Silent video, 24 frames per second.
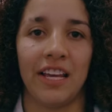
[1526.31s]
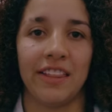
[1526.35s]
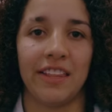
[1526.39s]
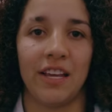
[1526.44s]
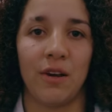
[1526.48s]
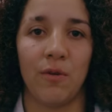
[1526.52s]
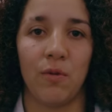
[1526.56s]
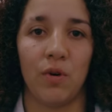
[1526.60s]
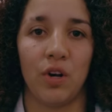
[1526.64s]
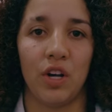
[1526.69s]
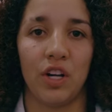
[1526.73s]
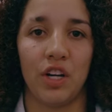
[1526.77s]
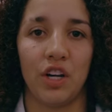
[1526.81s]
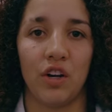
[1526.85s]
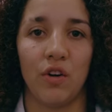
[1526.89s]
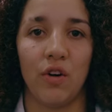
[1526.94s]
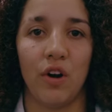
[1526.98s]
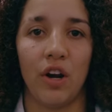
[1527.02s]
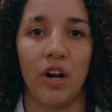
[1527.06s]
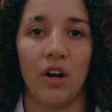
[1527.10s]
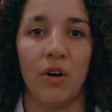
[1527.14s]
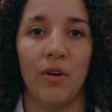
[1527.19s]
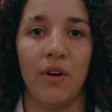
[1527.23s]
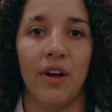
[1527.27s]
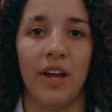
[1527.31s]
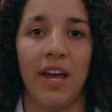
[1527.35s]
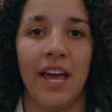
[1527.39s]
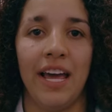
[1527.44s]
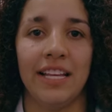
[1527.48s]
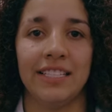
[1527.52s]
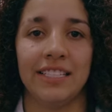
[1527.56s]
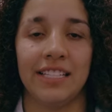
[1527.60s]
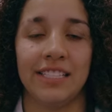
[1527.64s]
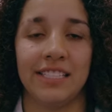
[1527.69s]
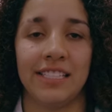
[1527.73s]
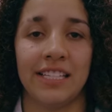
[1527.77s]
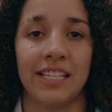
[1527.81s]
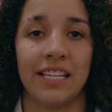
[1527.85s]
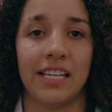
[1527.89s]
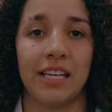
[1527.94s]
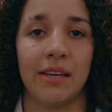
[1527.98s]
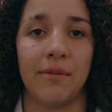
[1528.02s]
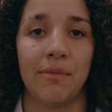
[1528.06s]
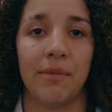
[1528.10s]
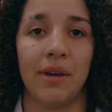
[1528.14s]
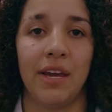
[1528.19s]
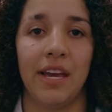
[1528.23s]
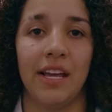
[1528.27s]
I think we're going to grow as a
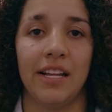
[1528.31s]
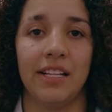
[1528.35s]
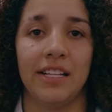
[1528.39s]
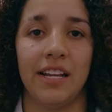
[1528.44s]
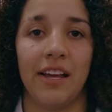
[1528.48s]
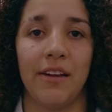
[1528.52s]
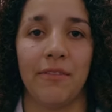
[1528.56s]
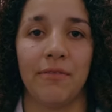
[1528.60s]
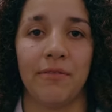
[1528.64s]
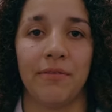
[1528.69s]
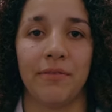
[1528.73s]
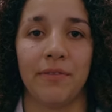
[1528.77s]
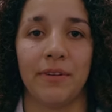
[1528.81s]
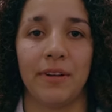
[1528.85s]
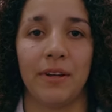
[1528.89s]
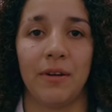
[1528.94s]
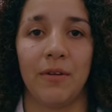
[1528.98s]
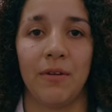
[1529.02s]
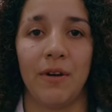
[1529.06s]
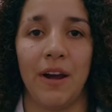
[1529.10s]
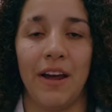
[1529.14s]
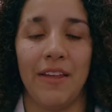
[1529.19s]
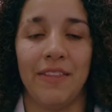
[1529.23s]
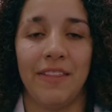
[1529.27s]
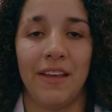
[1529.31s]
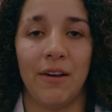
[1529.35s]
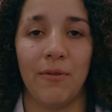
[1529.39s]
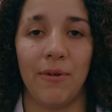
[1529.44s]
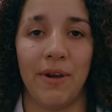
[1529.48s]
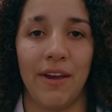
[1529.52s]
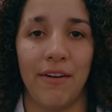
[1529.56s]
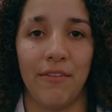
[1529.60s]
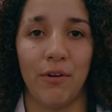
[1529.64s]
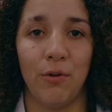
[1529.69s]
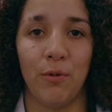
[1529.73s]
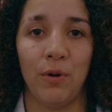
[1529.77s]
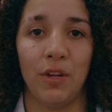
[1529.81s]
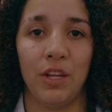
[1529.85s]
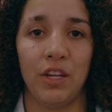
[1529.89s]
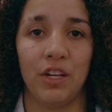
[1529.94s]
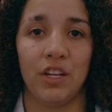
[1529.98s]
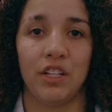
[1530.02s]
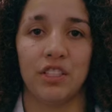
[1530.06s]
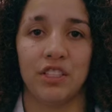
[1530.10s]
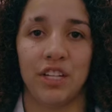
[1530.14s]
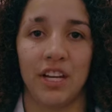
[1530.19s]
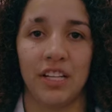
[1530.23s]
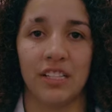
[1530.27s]
team, and definitely I think we have a really
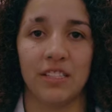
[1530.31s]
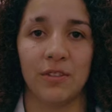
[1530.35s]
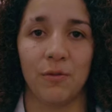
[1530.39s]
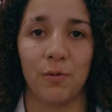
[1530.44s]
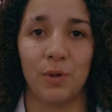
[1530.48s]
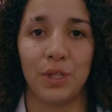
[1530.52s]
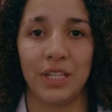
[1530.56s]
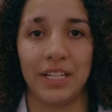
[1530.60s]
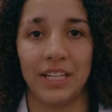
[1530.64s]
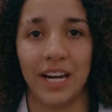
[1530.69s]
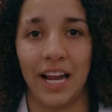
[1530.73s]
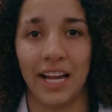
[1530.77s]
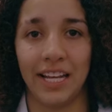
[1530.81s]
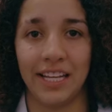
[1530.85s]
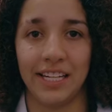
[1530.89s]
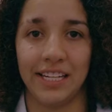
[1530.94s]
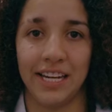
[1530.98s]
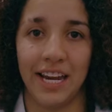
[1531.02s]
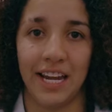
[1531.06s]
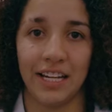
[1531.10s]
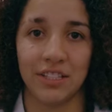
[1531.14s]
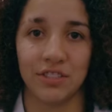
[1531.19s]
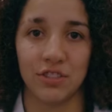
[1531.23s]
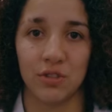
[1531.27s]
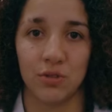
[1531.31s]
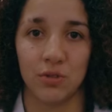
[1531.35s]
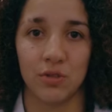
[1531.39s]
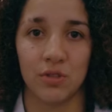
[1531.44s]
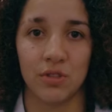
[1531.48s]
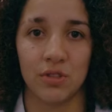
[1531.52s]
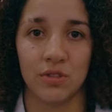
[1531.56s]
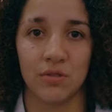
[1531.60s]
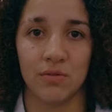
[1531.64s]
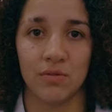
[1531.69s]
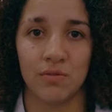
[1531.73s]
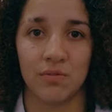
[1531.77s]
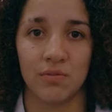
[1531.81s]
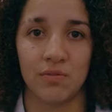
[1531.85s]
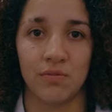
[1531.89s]
good chance of winning Nike Nationals.